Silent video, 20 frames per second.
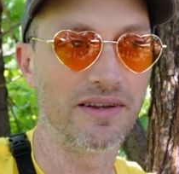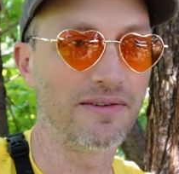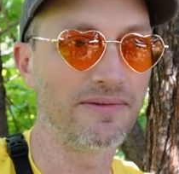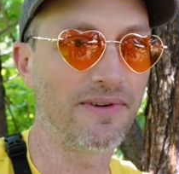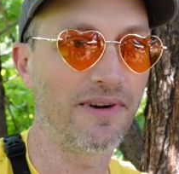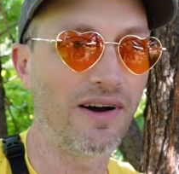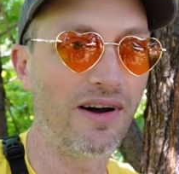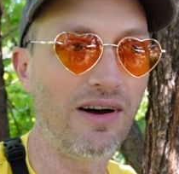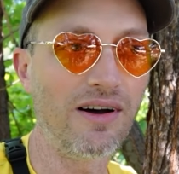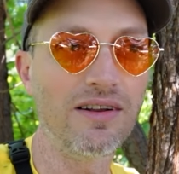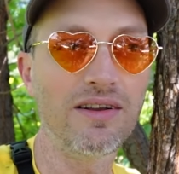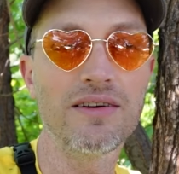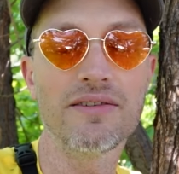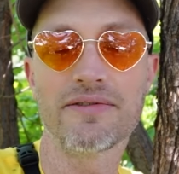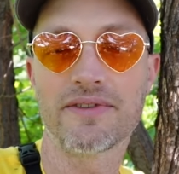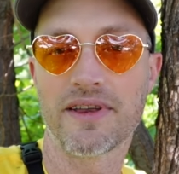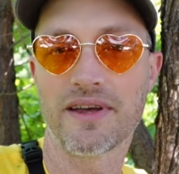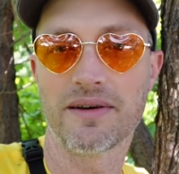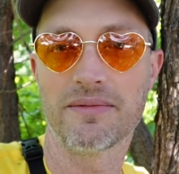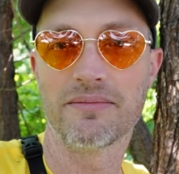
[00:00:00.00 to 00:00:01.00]
If all
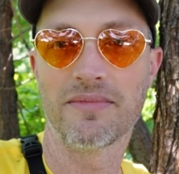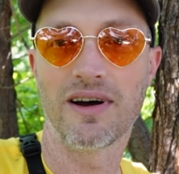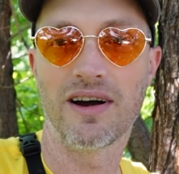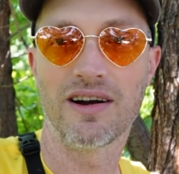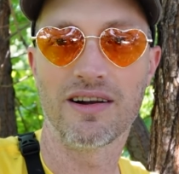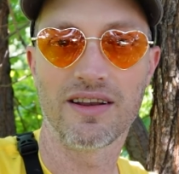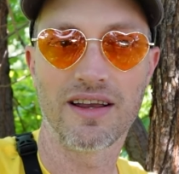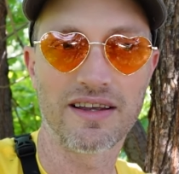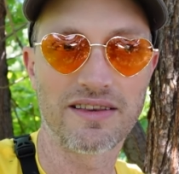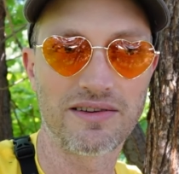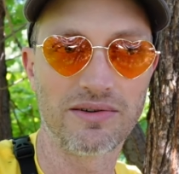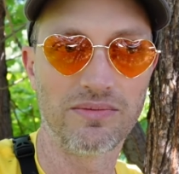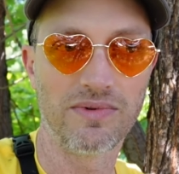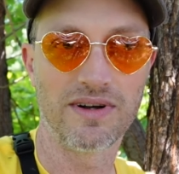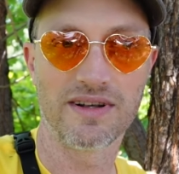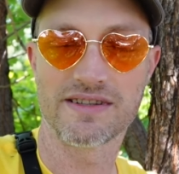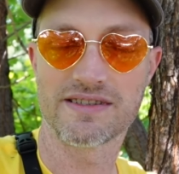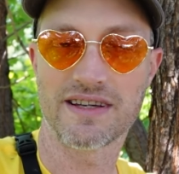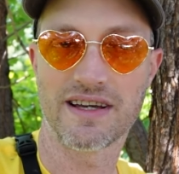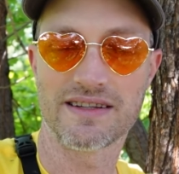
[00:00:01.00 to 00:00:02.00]
of them are like the
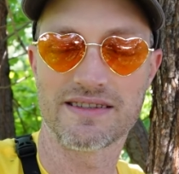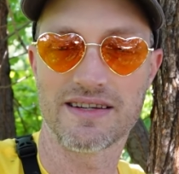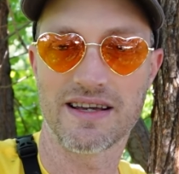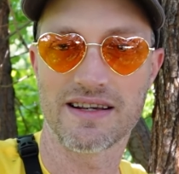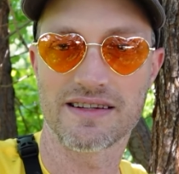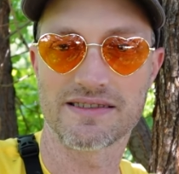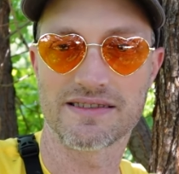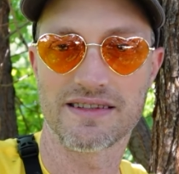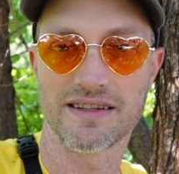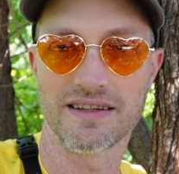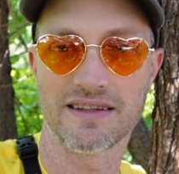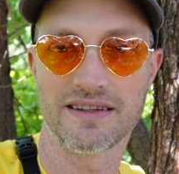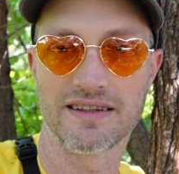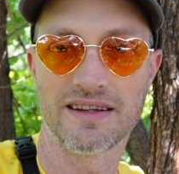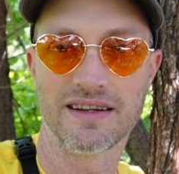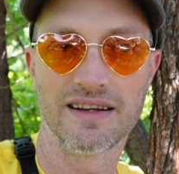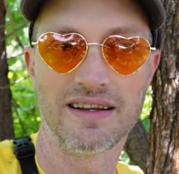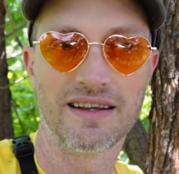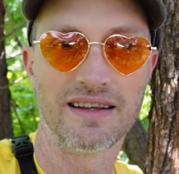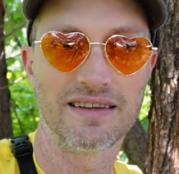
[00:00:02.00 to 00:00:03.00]
ones I tested,
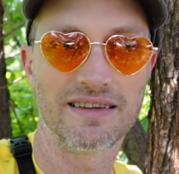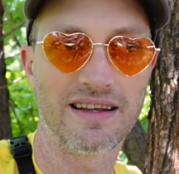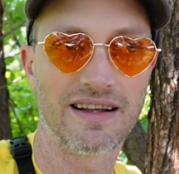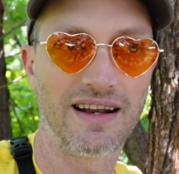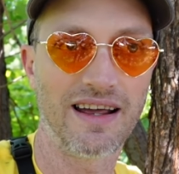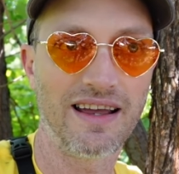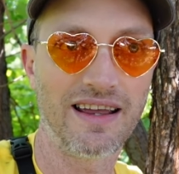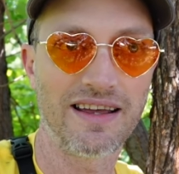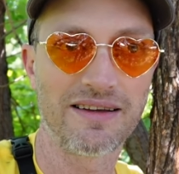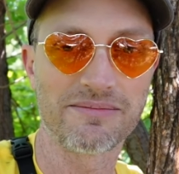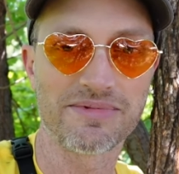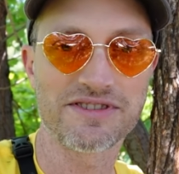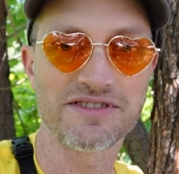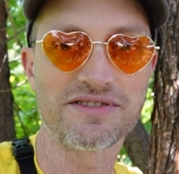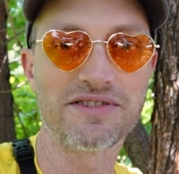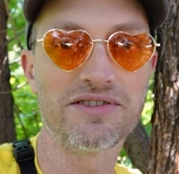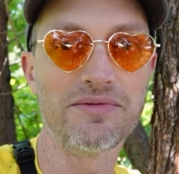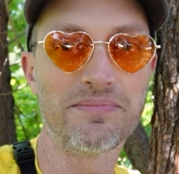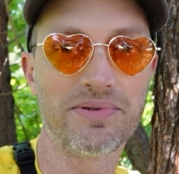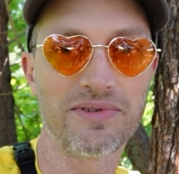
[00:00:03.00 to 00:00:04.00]
then I am
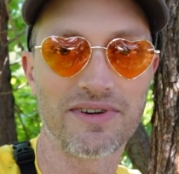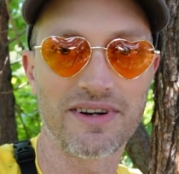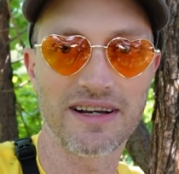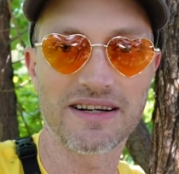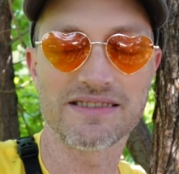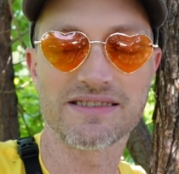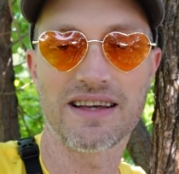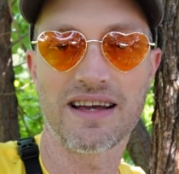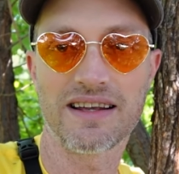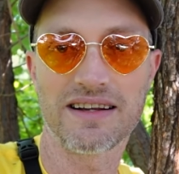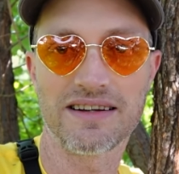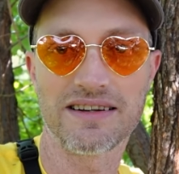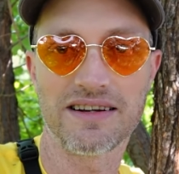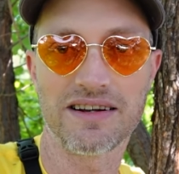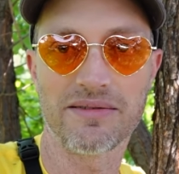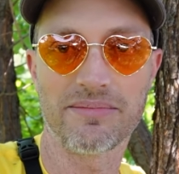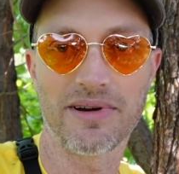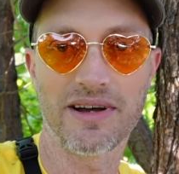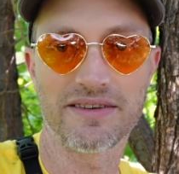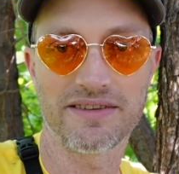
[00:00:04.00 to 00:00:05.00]
super excited
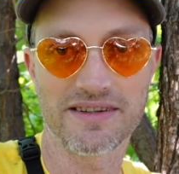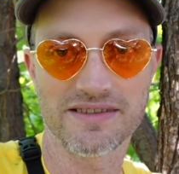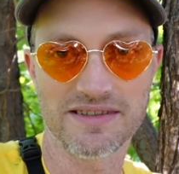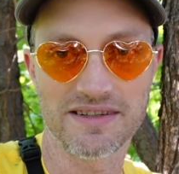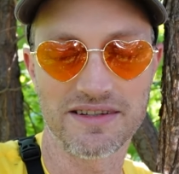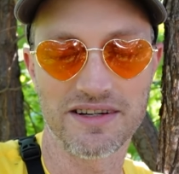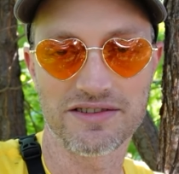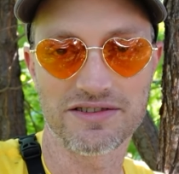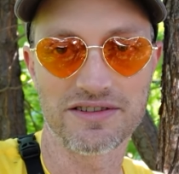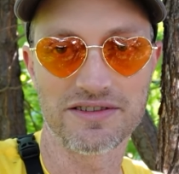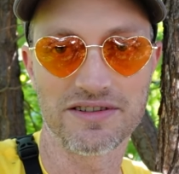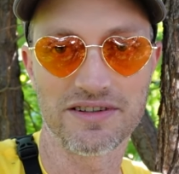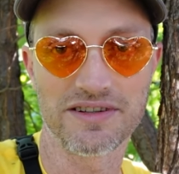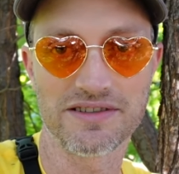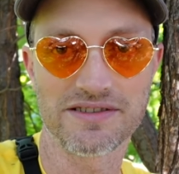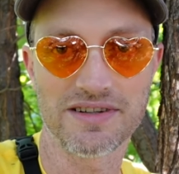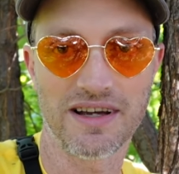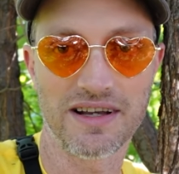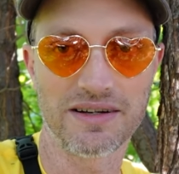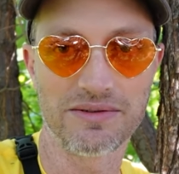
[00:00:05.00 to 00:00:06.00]
about this addition to
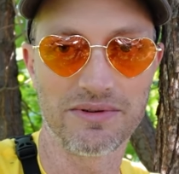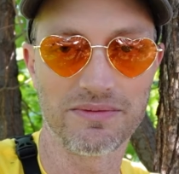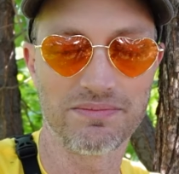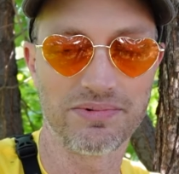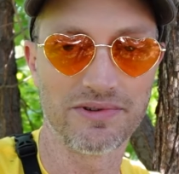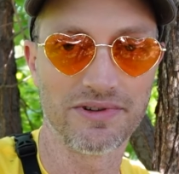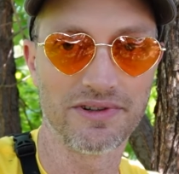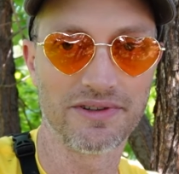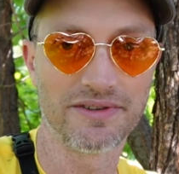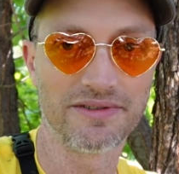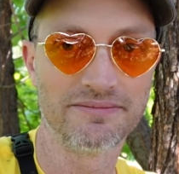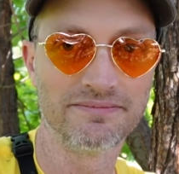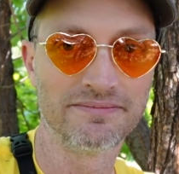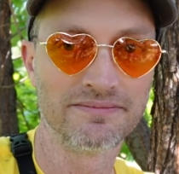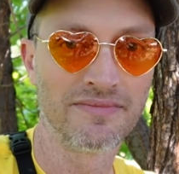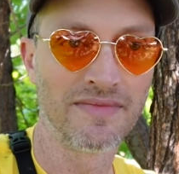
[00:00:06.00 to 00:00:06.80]
the Tiny Whoop world.